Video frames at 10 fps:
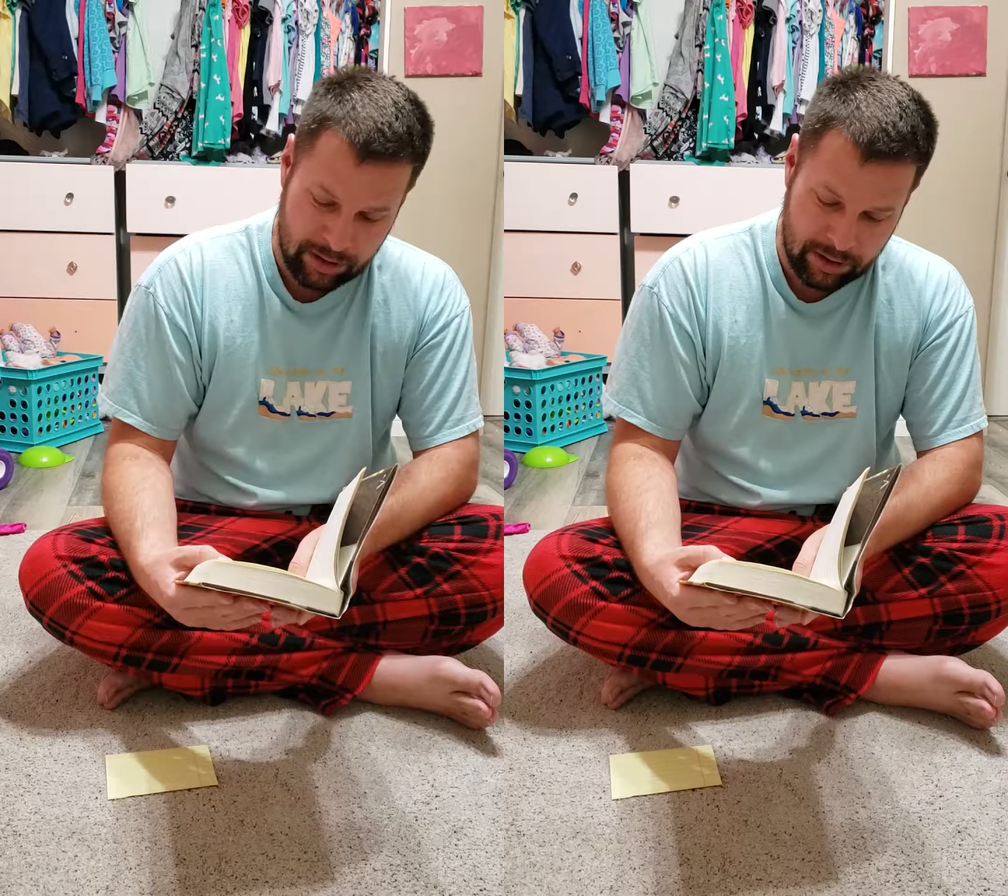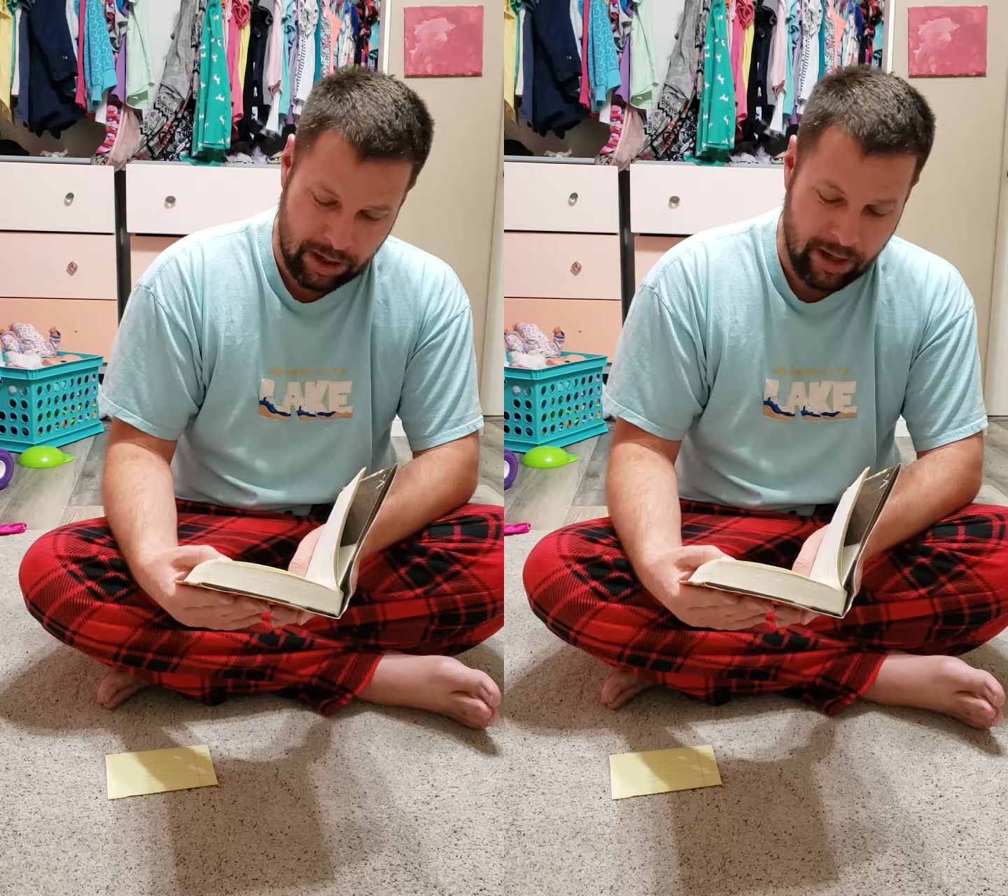
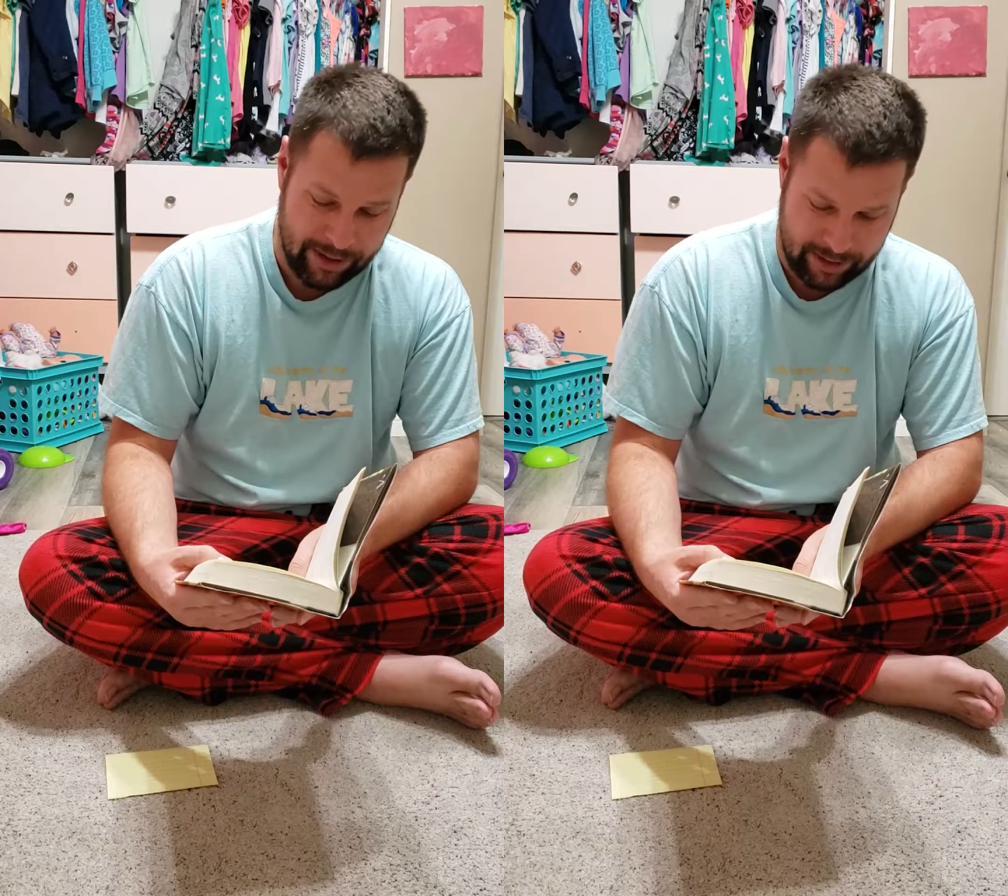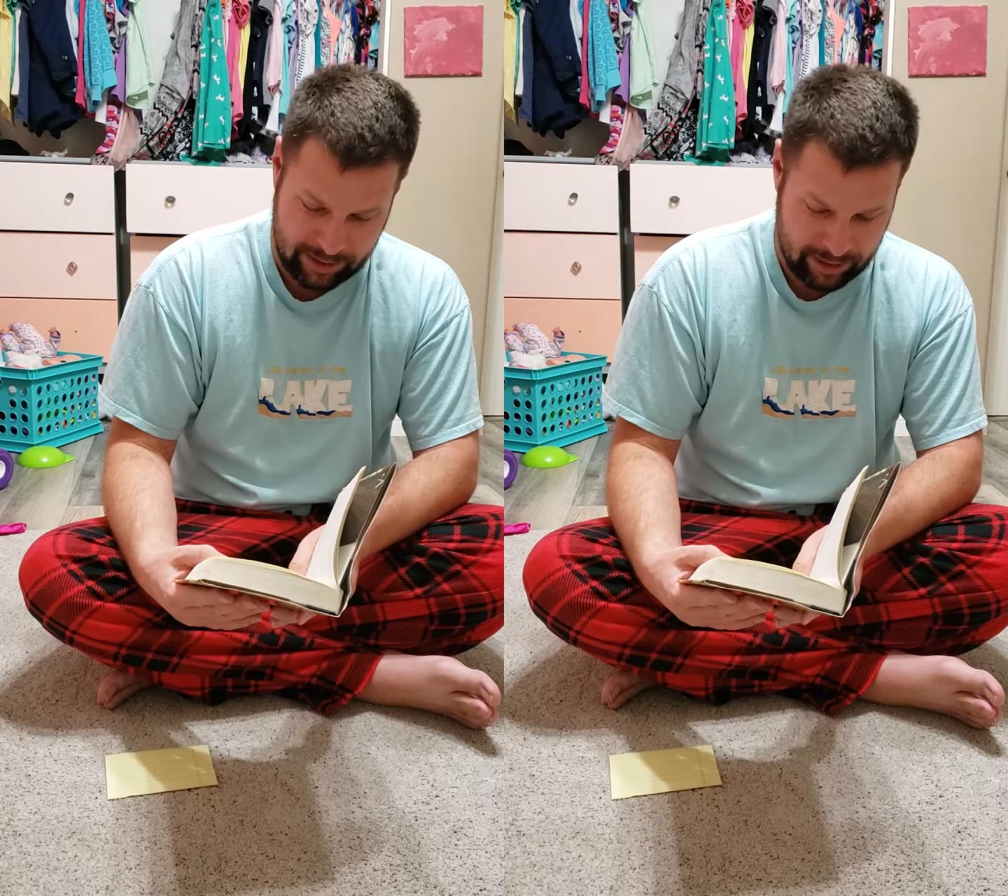
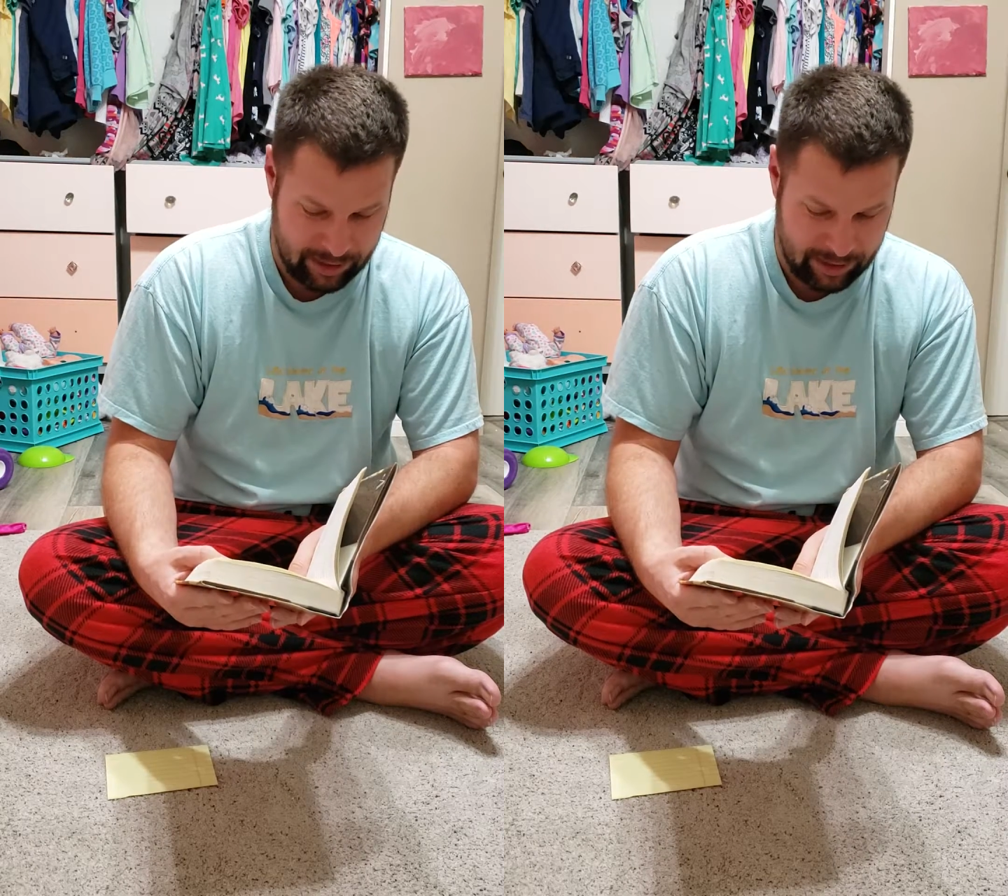Kotick